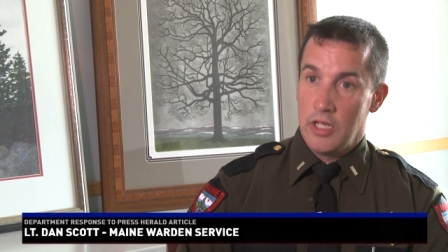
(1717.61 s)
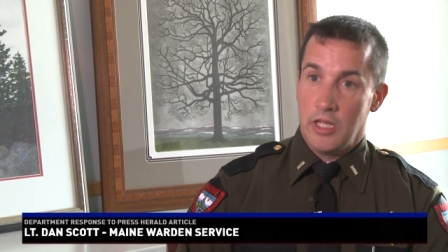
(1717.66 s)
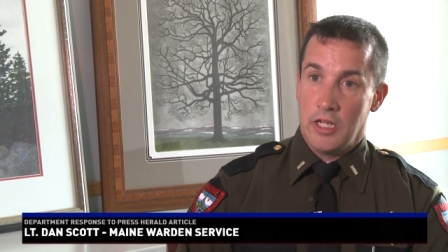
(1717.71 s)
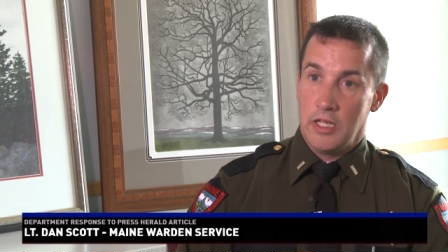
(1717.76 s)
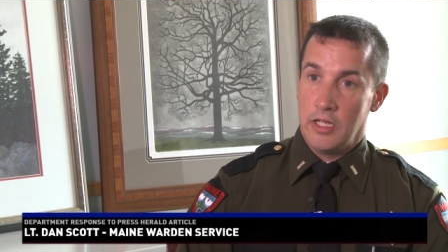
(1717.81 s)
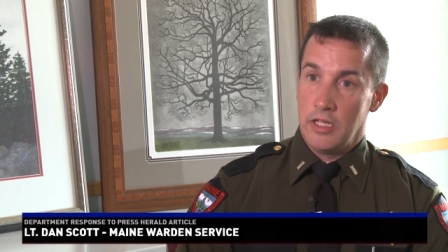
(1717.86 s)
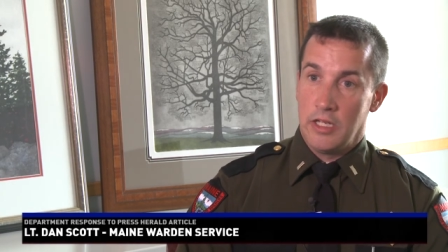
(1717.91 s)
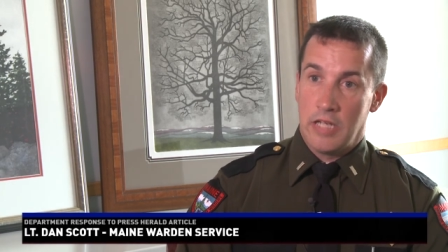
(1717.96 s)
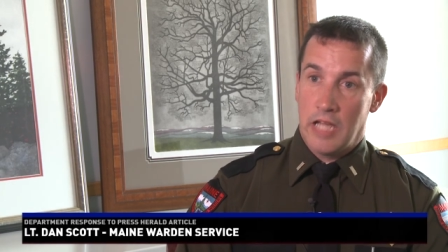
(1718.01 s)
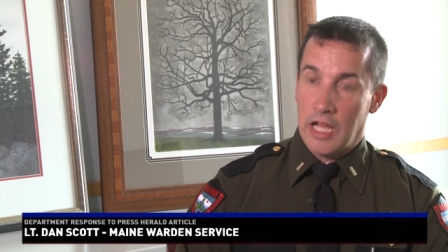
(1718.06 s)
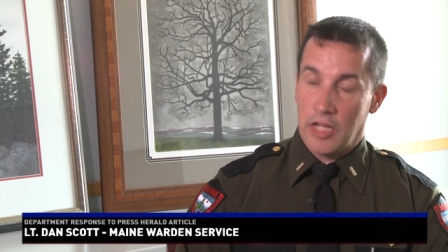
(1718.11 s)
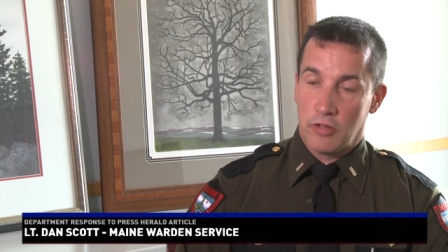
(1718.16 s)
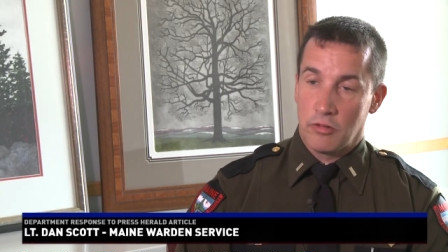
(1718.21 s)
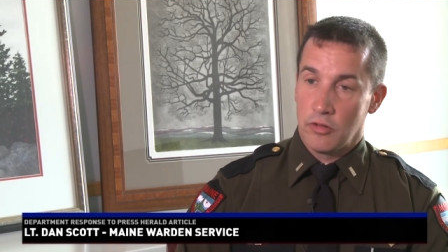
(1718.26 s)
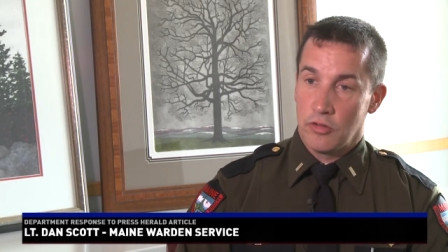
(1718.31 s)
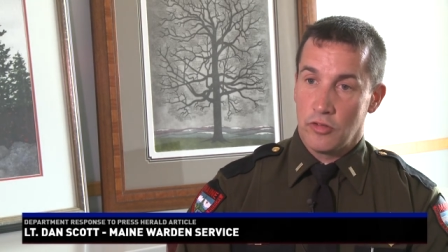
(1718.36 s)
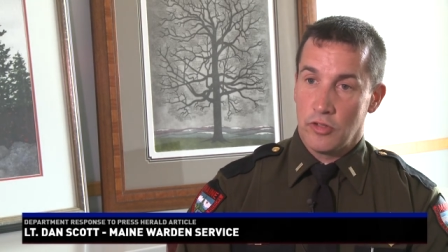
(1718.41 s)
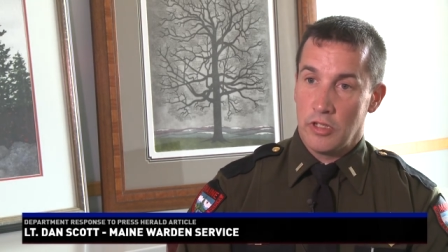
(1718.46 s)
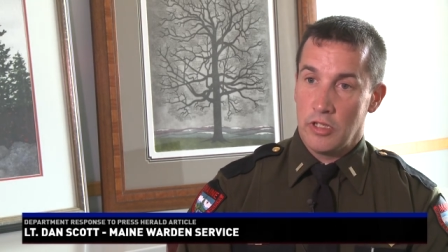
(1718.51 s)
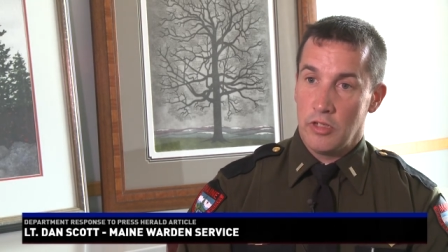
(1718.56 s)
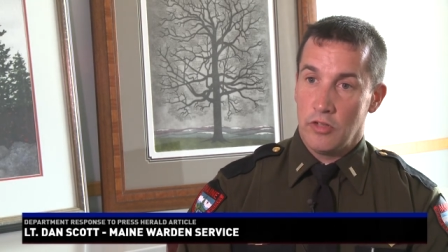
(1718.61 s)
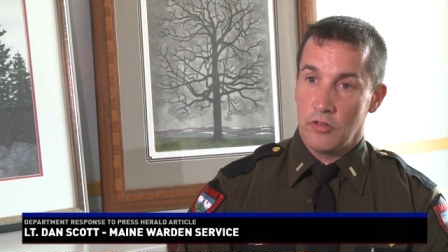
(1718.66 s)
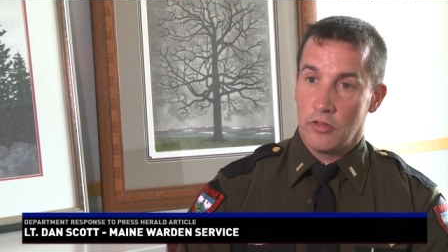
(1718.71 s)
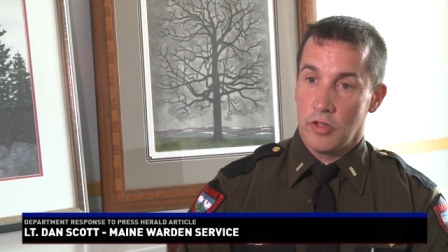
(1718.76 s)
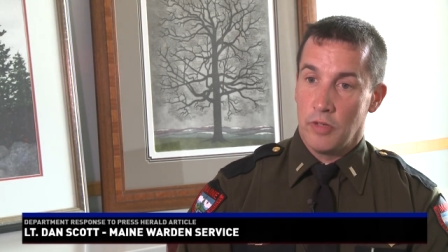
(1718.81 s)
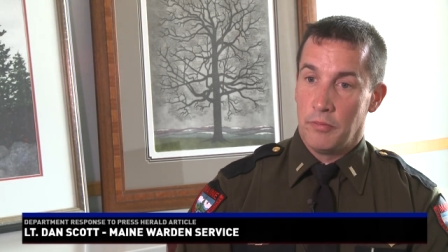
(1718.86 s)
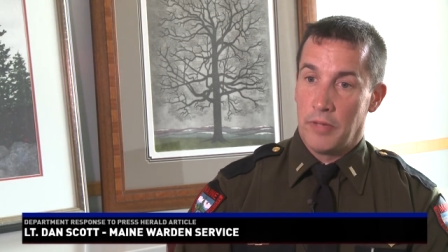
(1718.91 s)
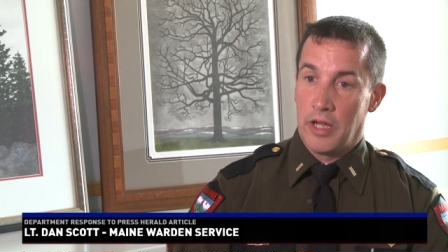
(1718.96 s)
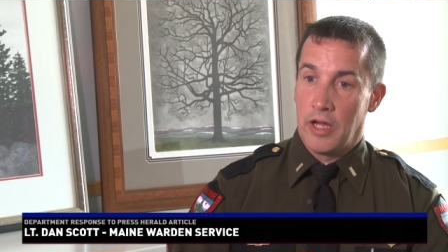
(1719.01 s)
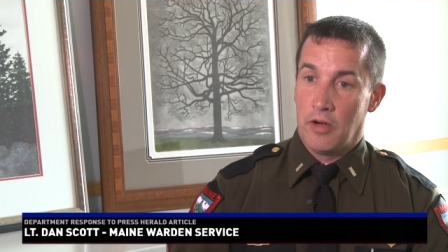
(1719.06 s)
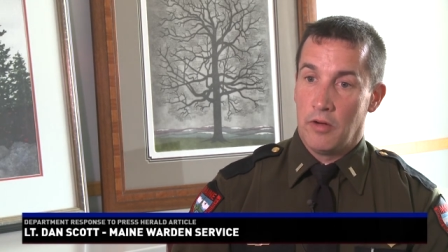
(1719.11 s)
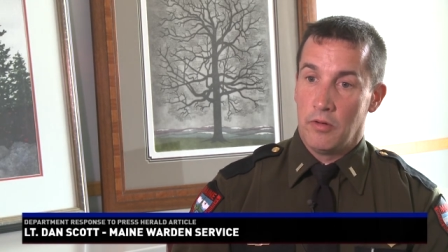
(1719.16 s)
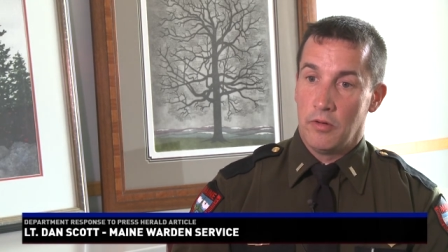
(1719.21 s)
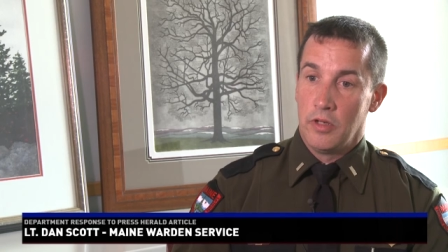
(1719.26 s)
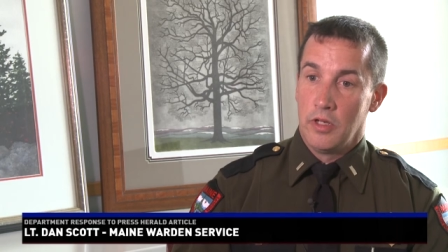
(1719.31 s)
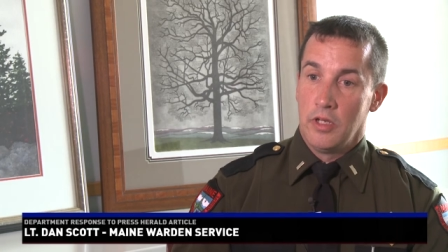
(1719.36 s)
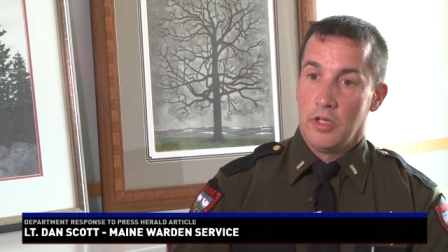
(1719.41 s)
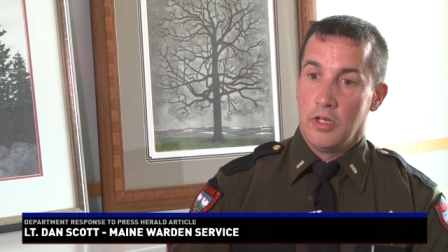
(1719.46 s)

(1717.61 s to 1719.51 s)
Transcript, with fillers: and inaccuracies about